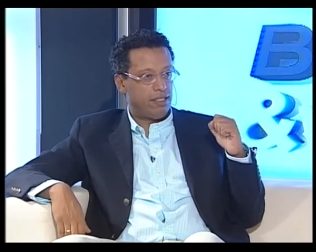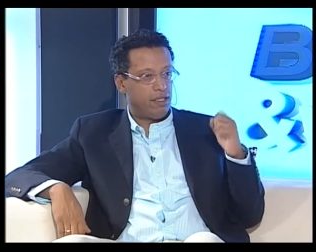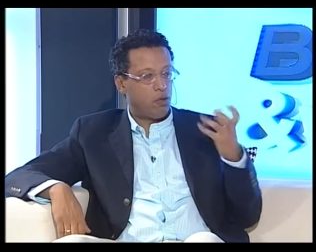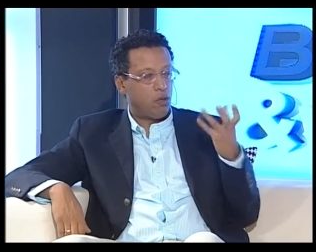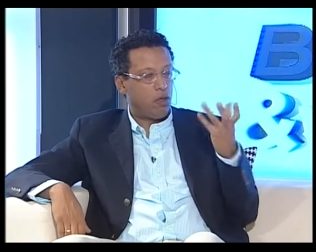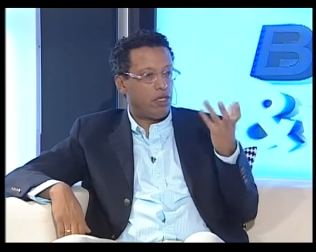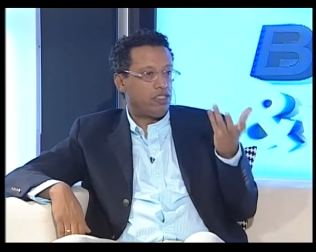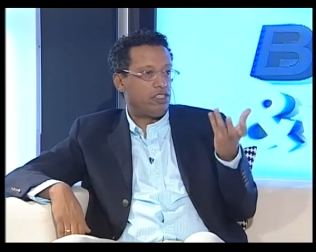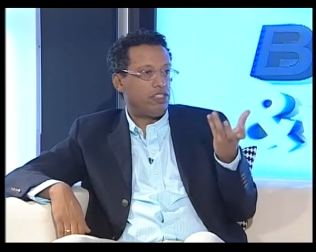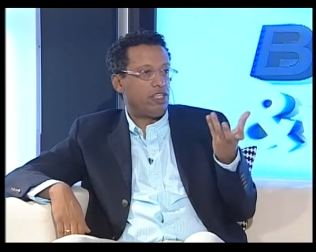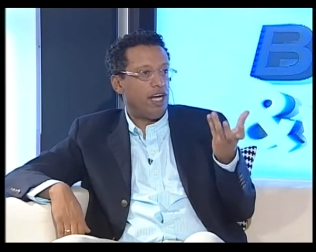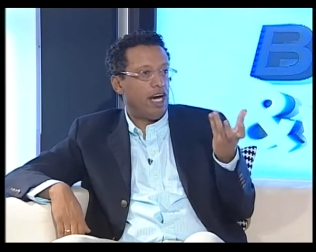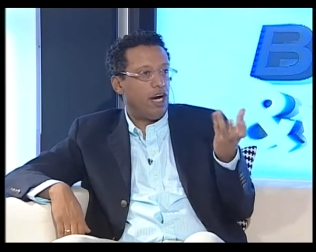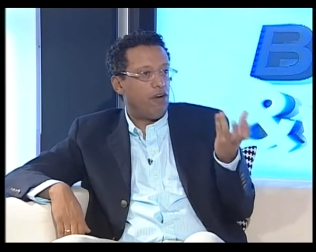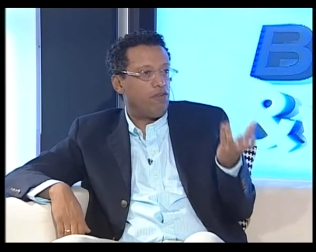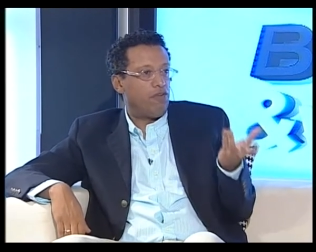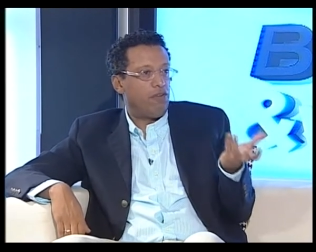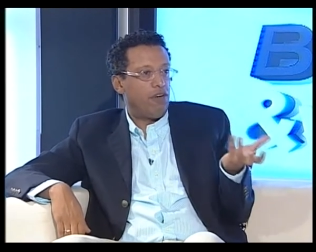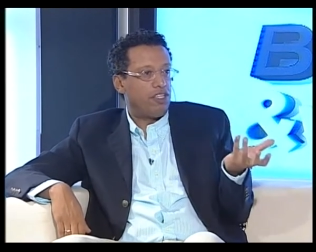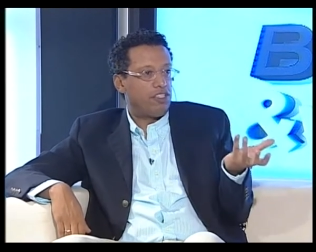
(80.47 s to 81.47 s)
Question, how
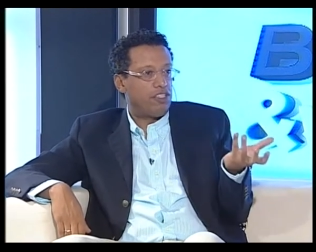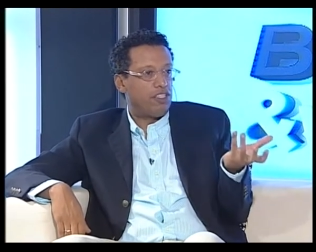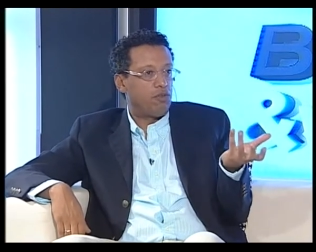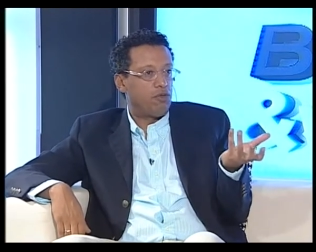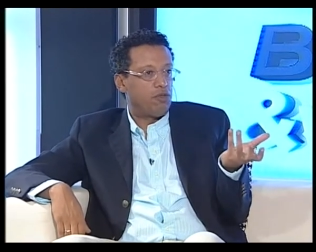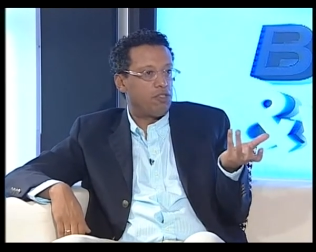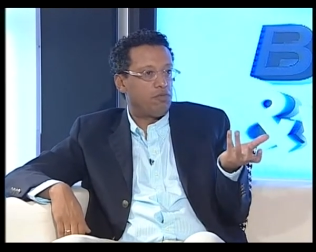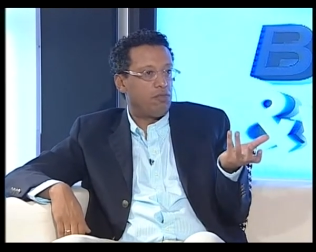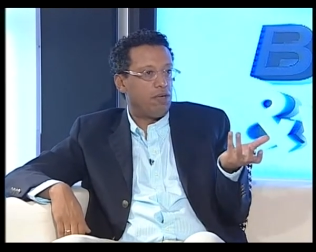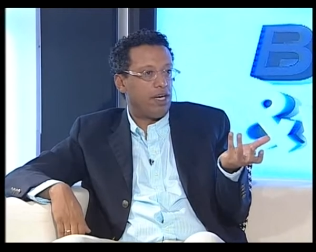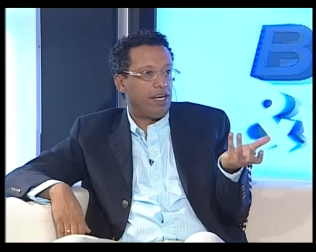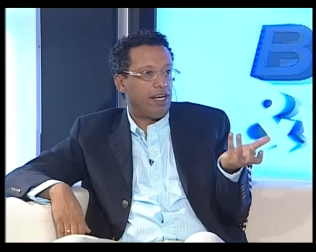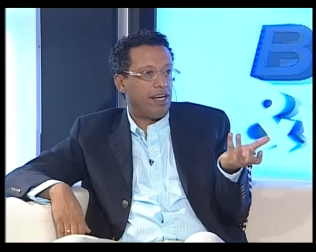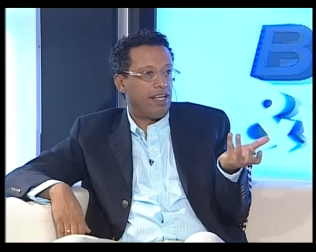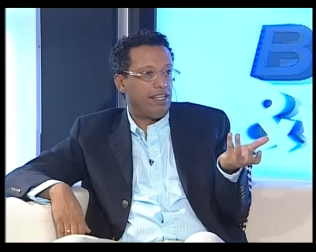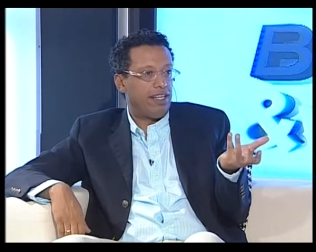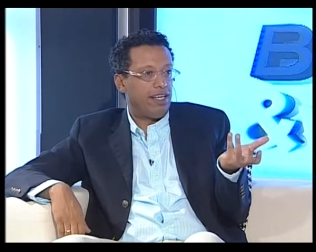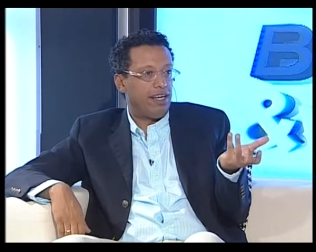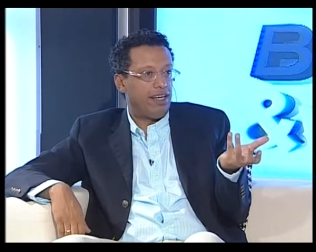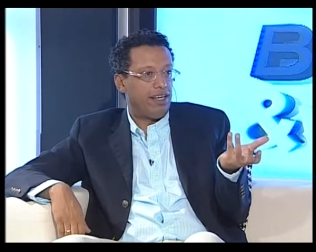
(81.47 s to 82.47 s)
functional was
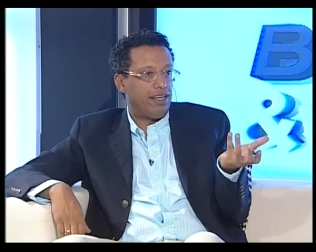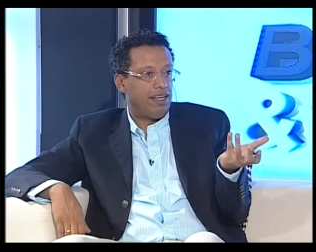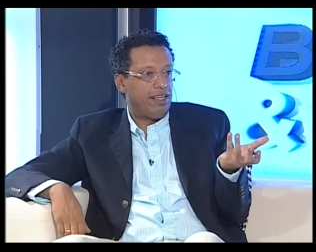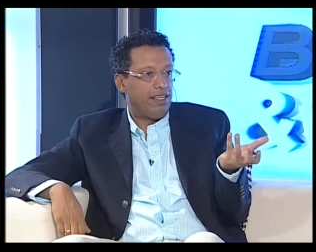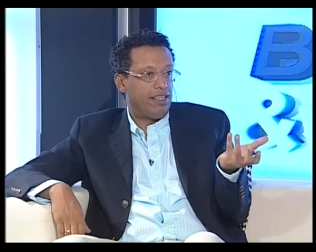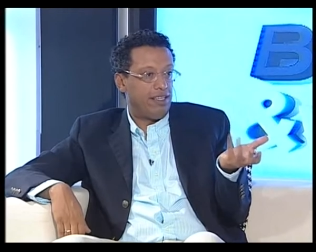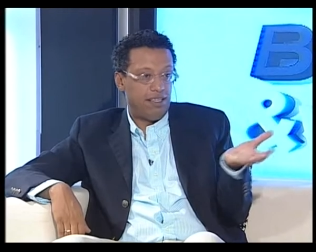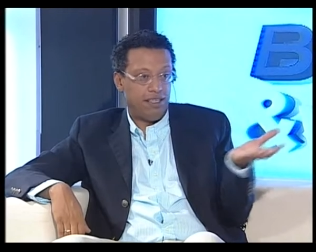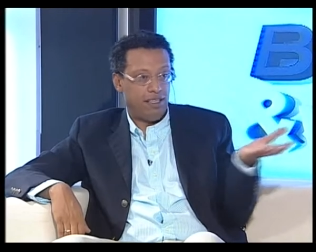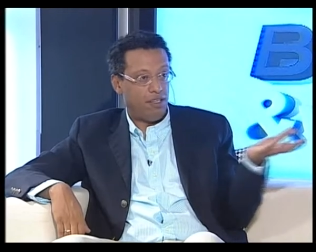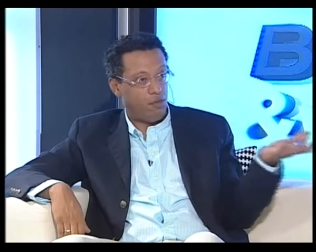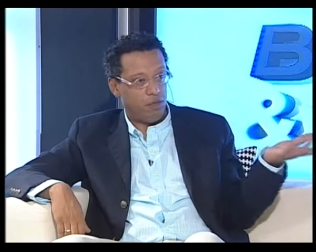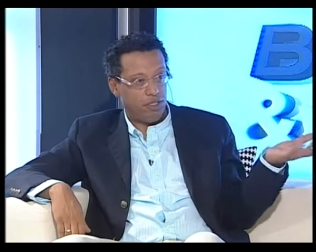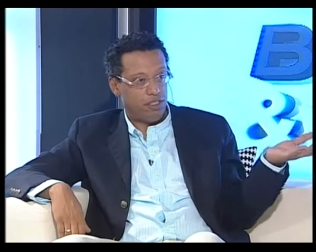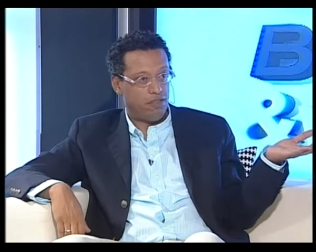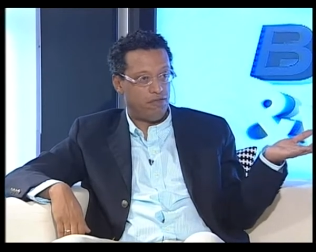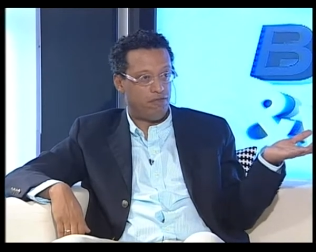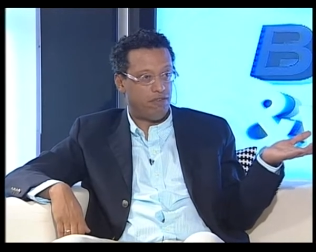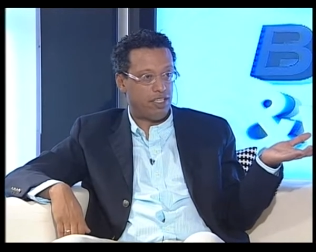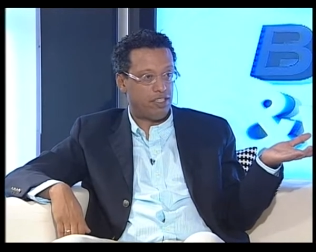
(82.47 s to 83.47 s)
marketing there? It
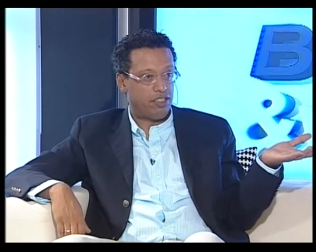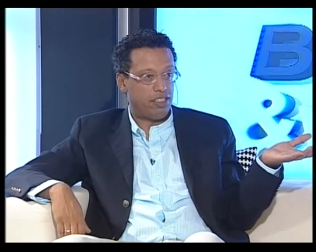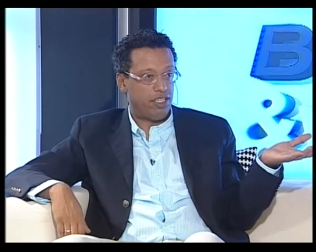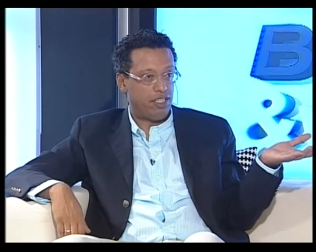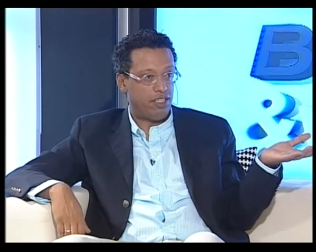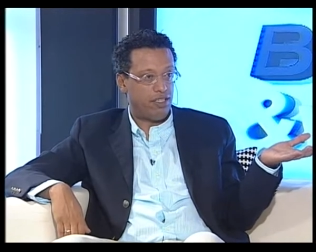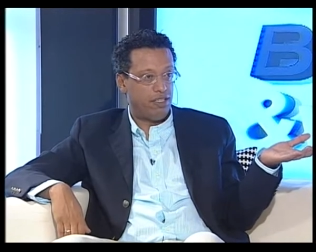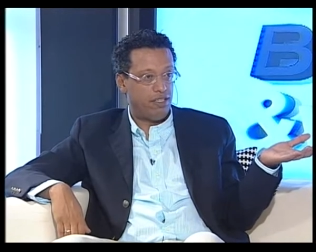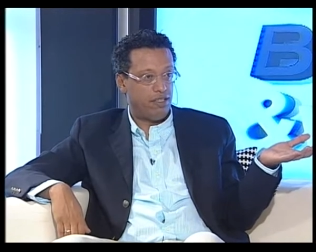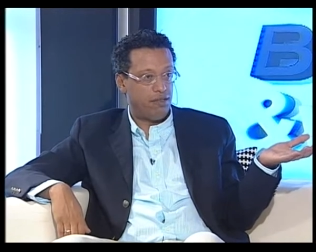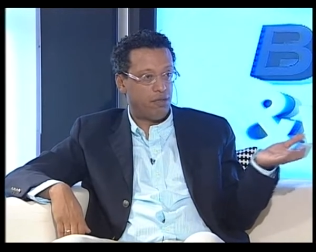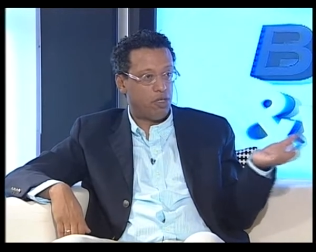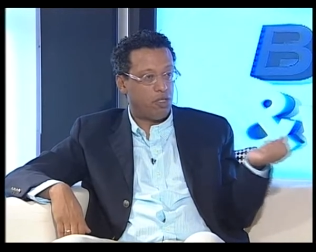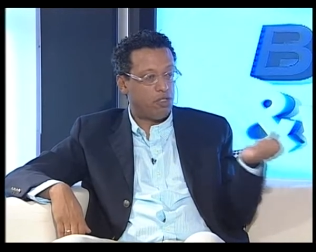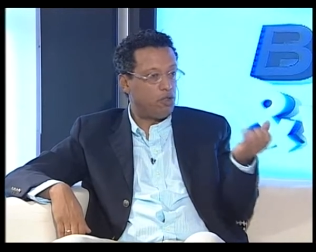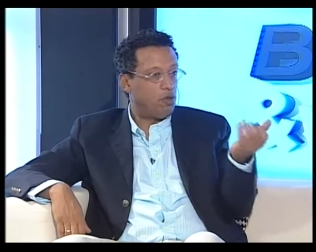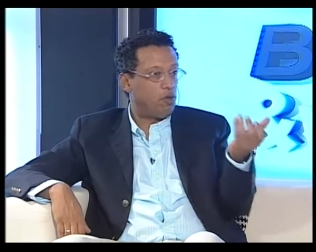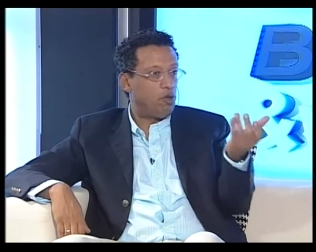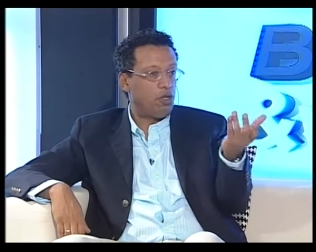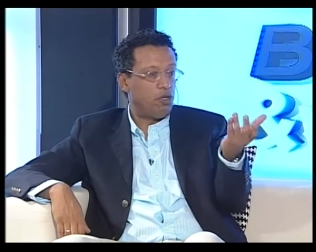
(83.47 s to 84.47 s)
wasn't functional,
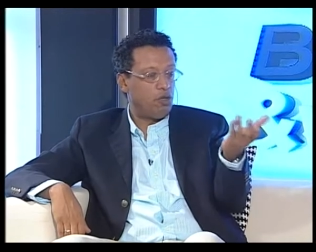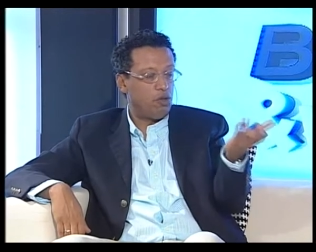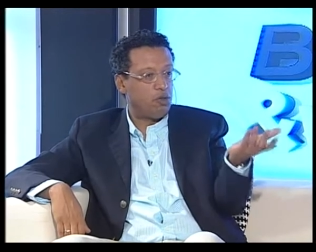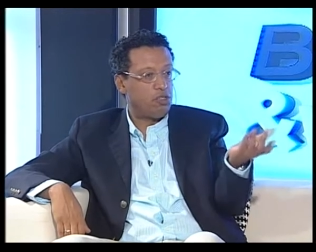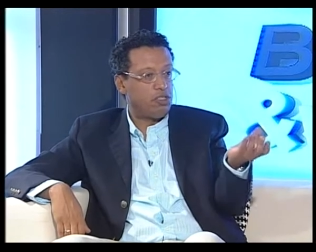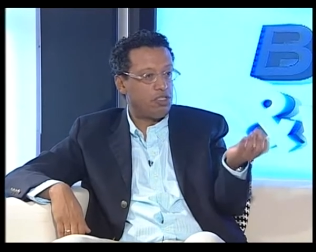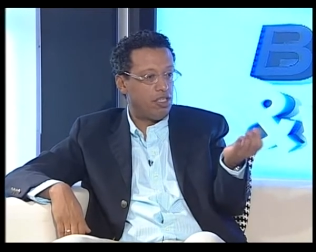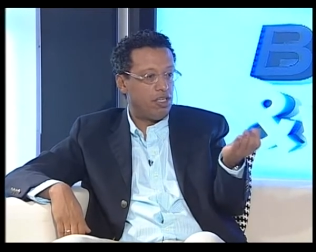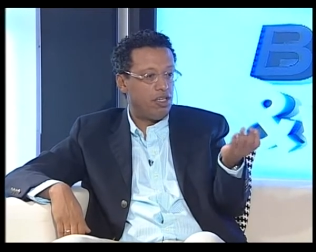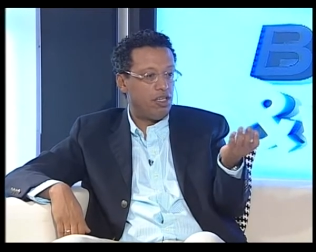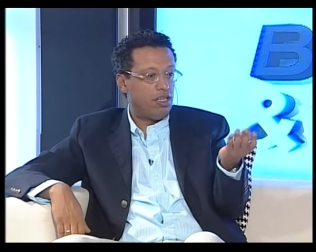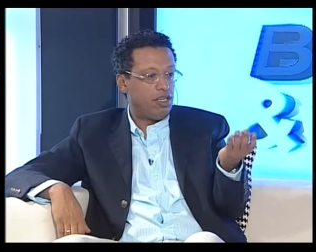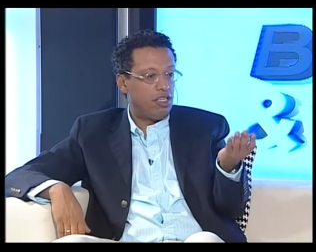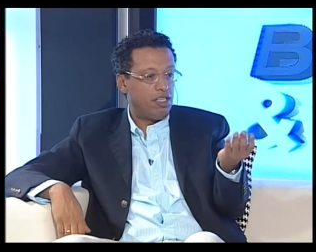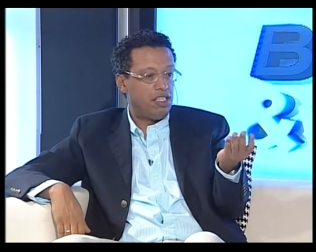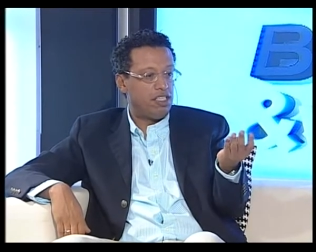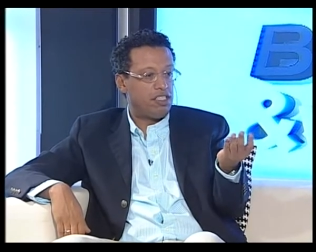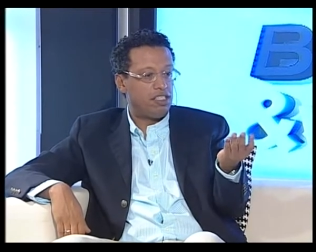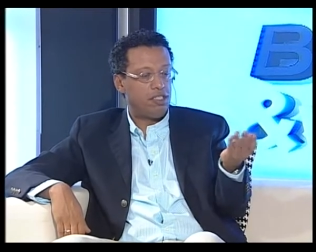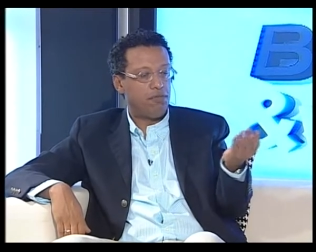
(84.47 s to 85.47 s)
because you only used
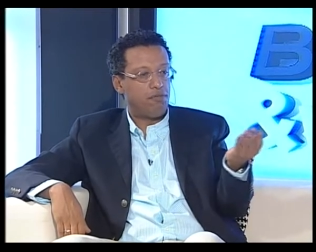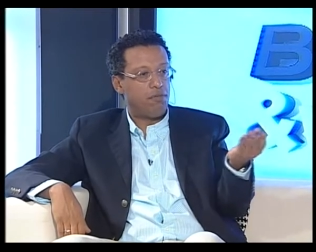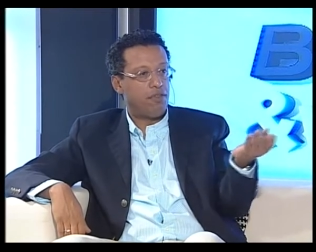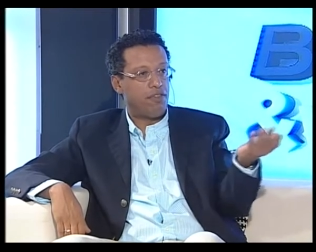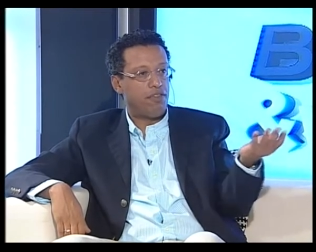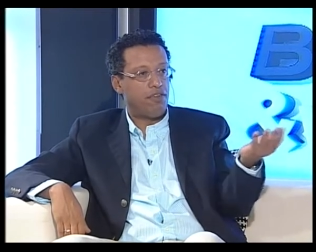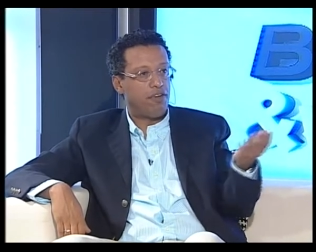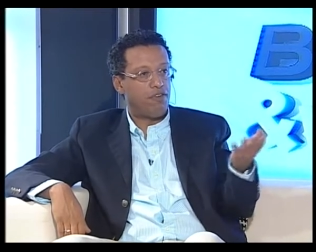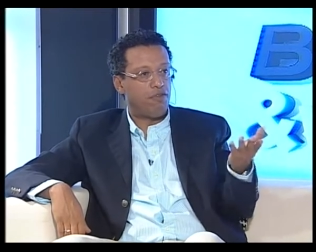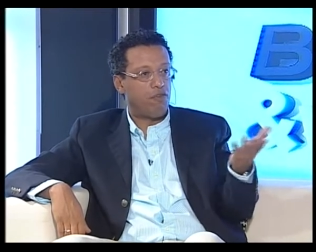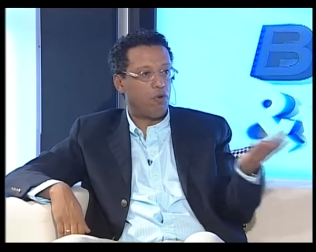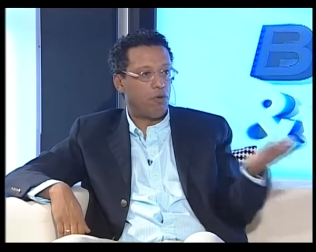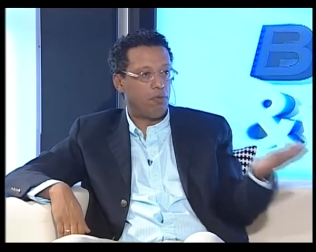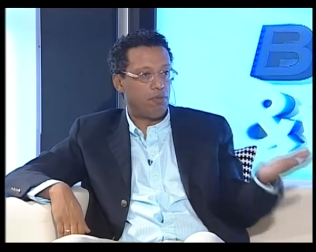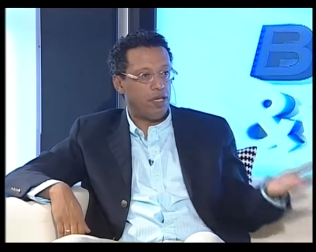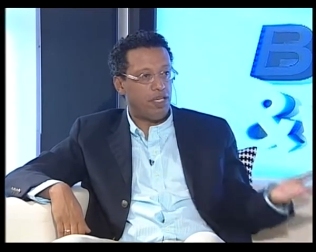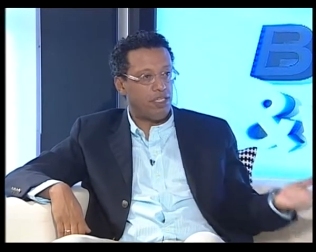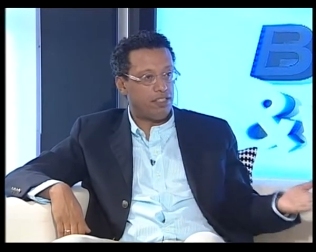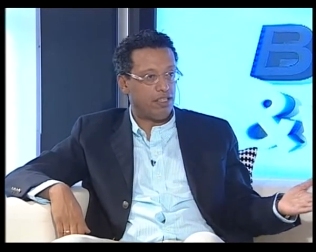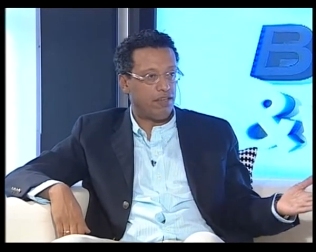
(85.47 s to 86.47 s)
the simple 3-4
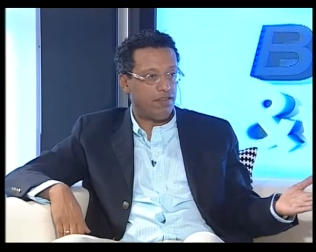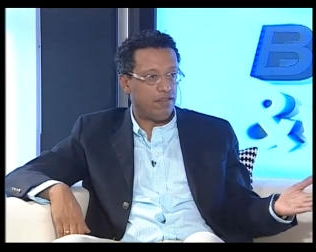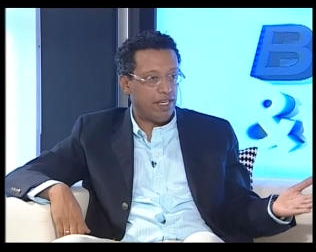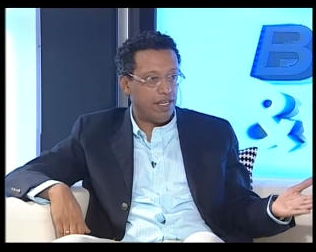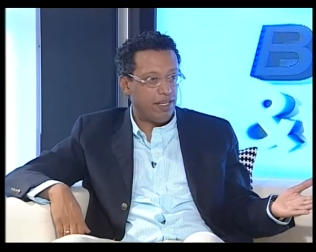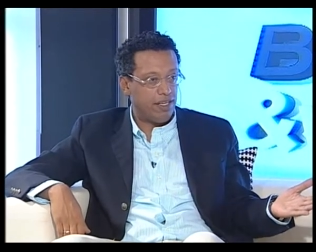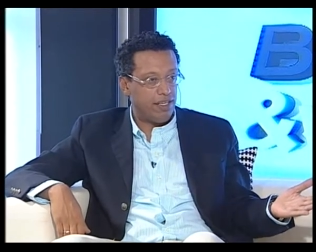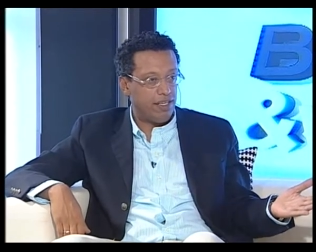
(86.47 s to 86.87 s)
Ps of it,